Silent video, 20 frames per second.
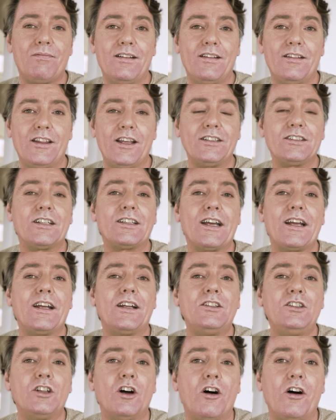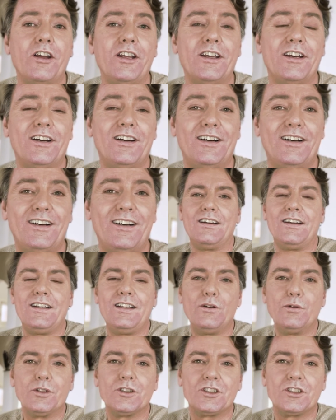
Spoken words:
Things that they enjoy. And you will